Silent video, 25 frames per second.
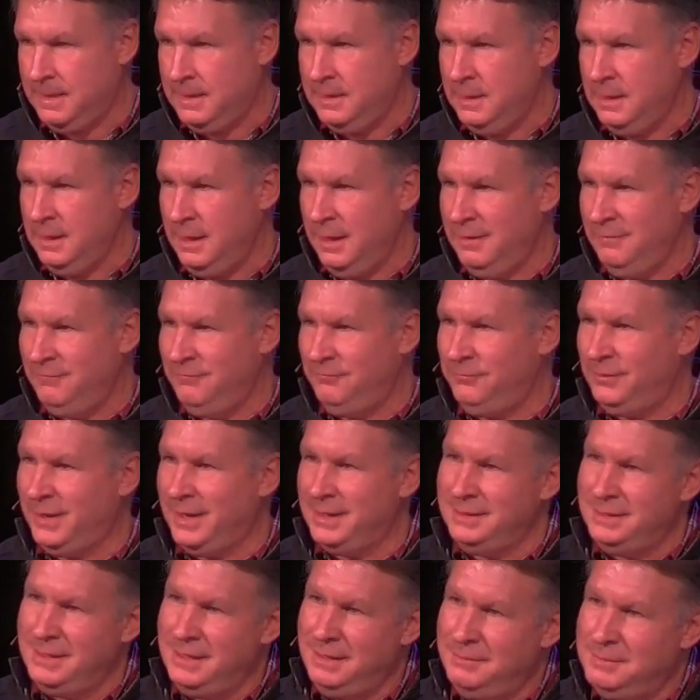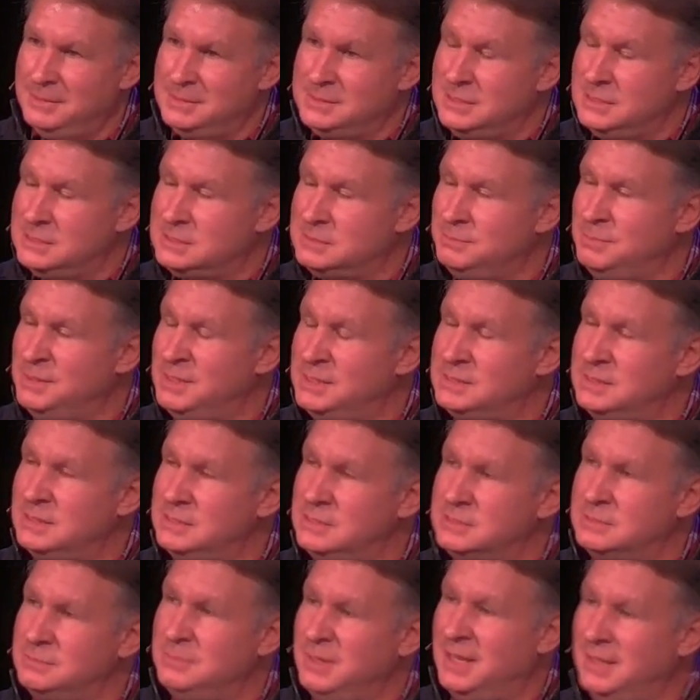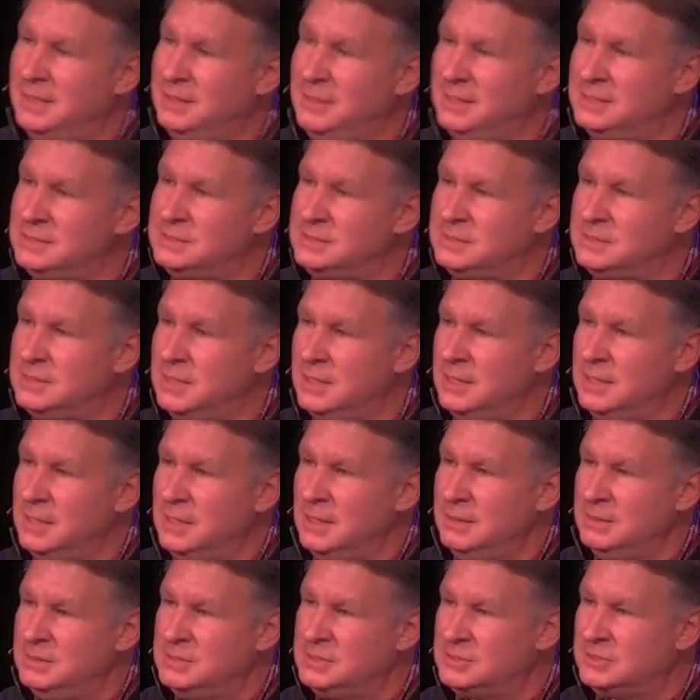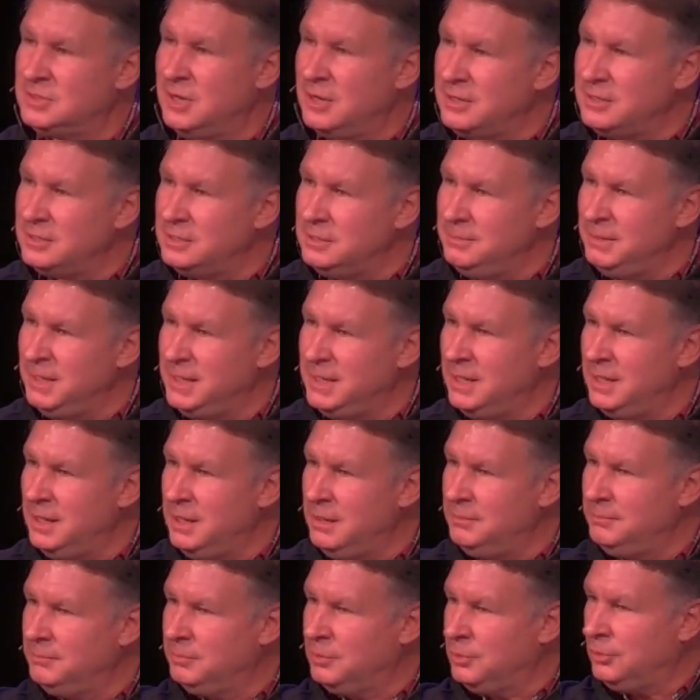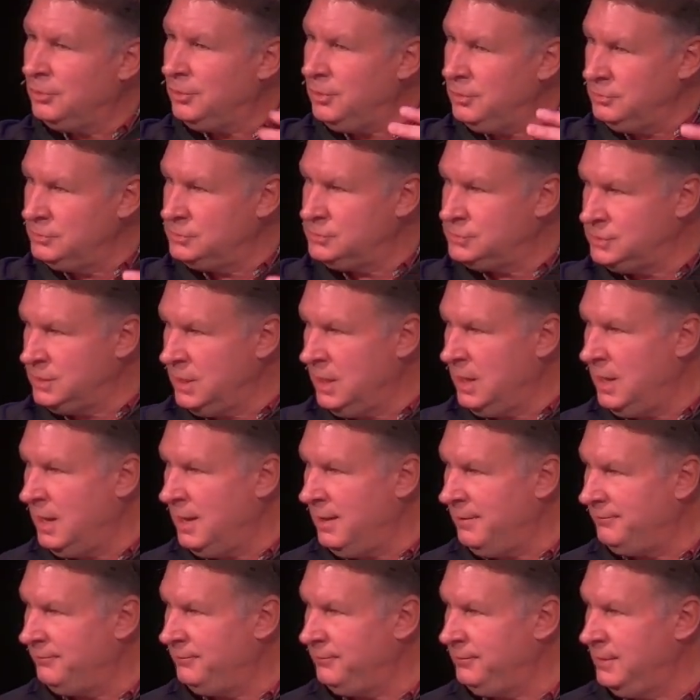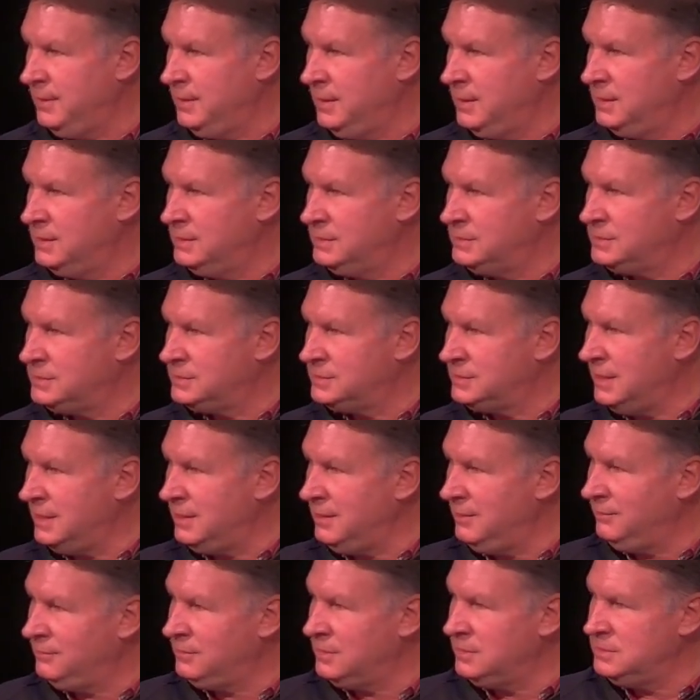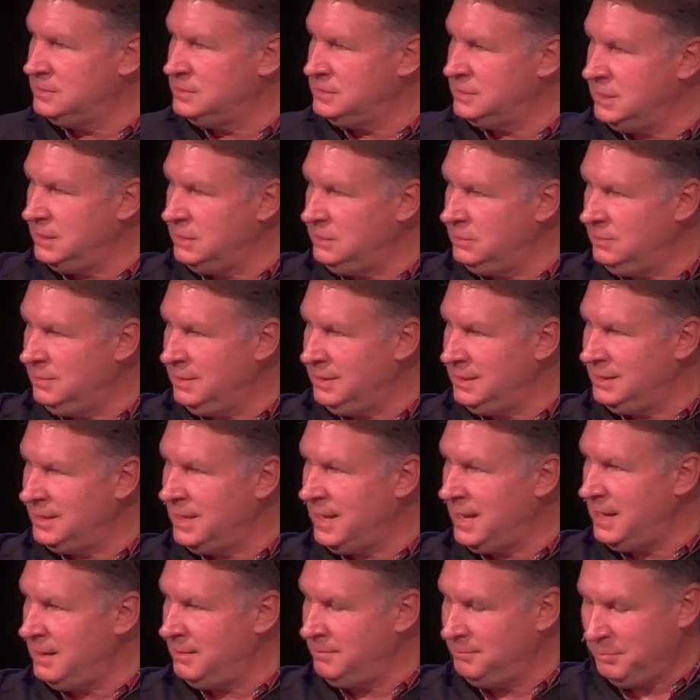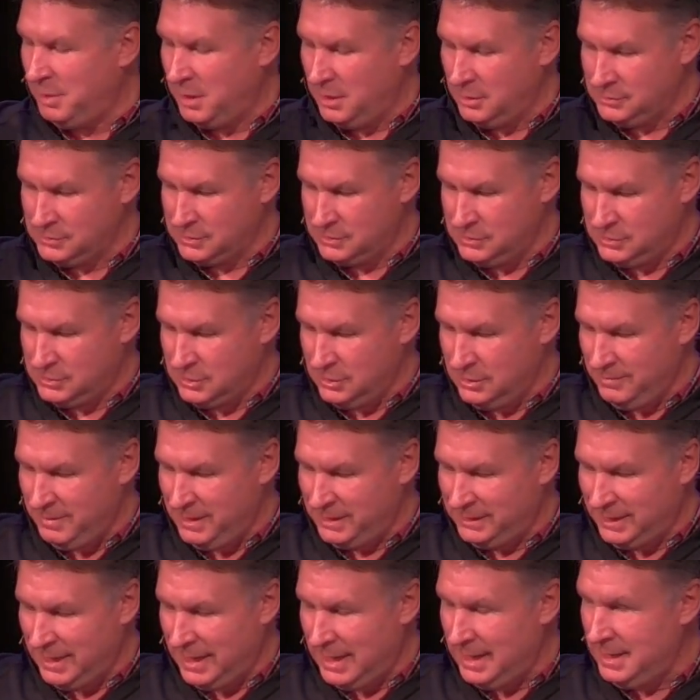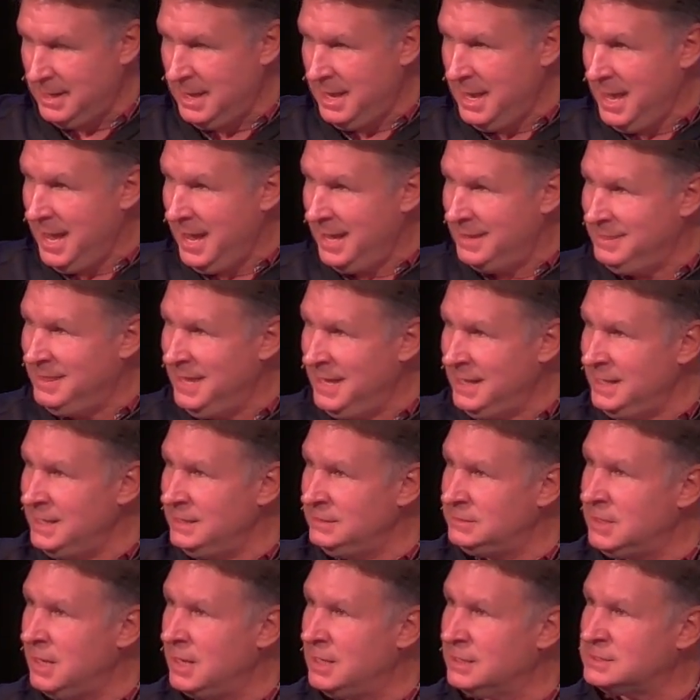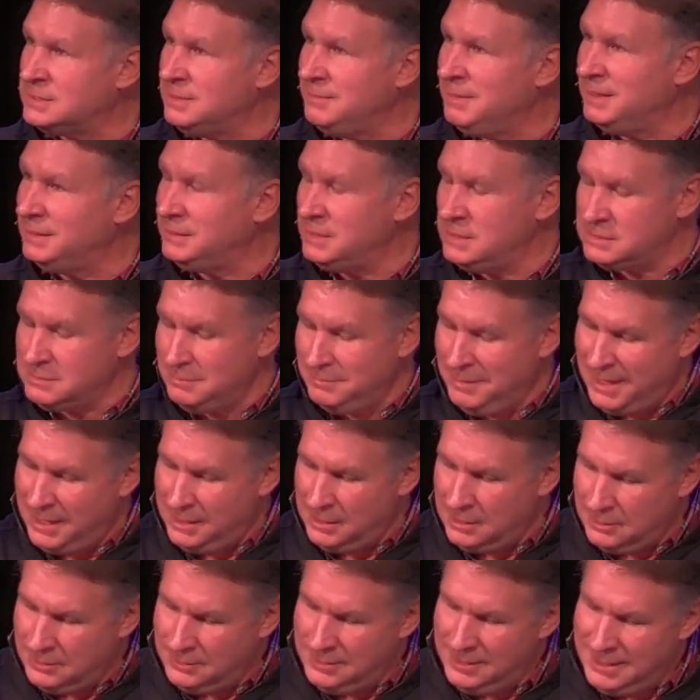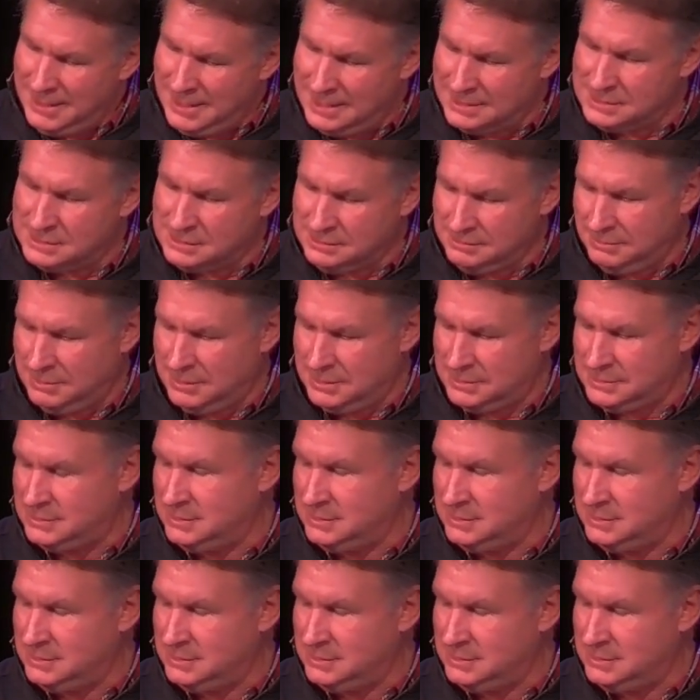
And Philemon's this businessman that's starting to become closed off instead of continuing that. Paul's concerned about that. And then he talks about this man, Onesimus.